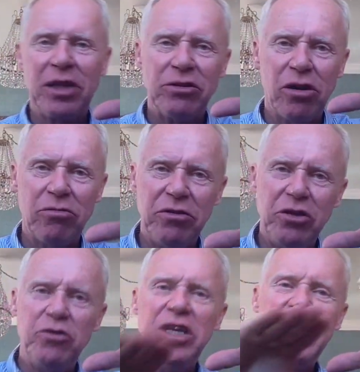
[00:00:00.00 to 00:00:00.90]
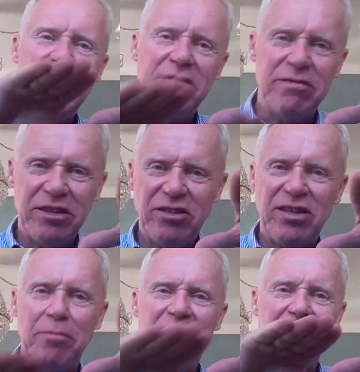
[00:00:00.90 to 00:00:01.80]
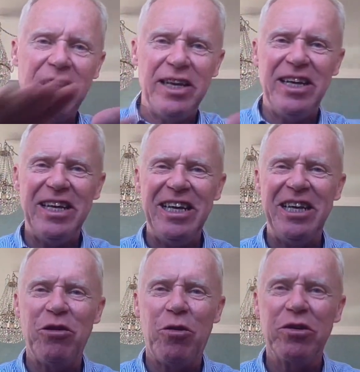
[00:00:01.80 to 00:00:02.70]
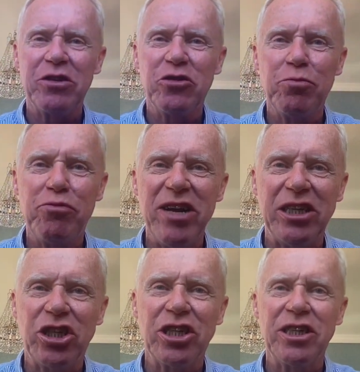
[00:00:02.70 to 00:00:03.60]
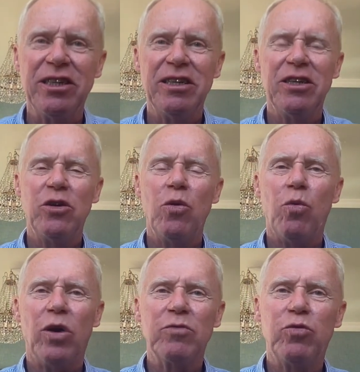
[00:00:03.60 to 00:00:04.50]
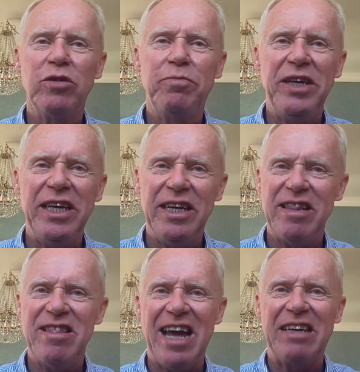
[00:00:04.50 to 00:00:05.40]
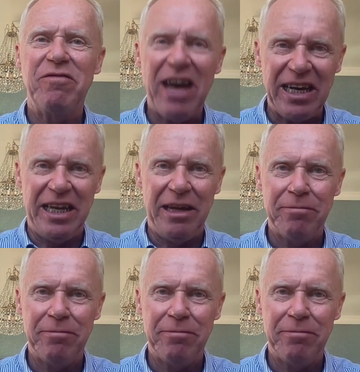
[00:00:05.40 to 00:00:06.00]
So you need something in order to bridge what would be that valley.